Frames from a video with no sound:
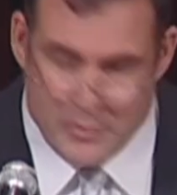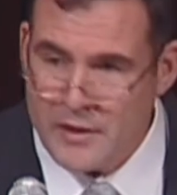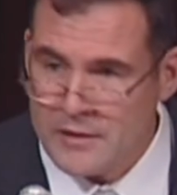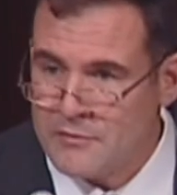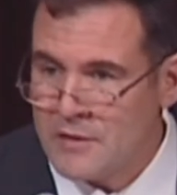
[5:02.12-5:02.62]
with
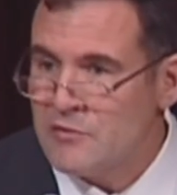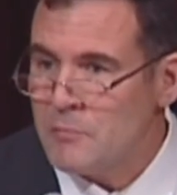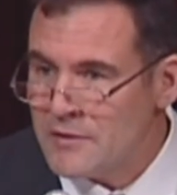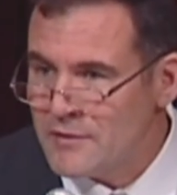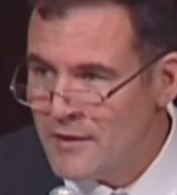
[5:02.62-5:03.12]
that
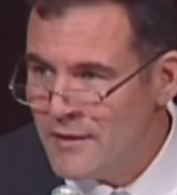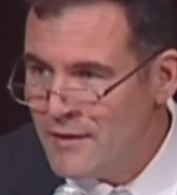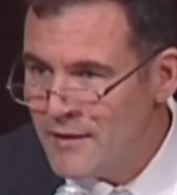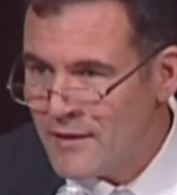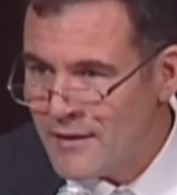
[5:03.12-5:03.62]
assessment
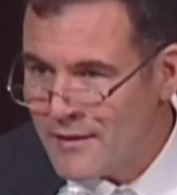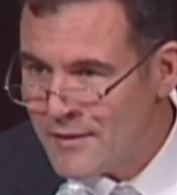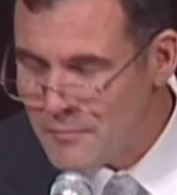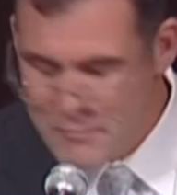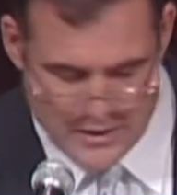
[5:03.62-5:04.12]

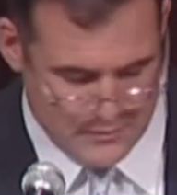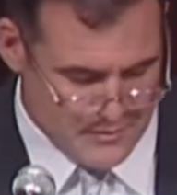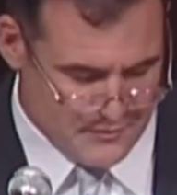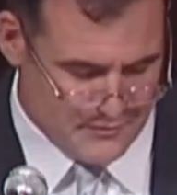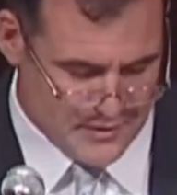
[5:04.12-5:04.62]
about
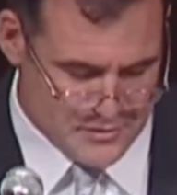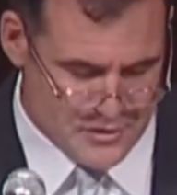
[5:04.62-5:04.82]
this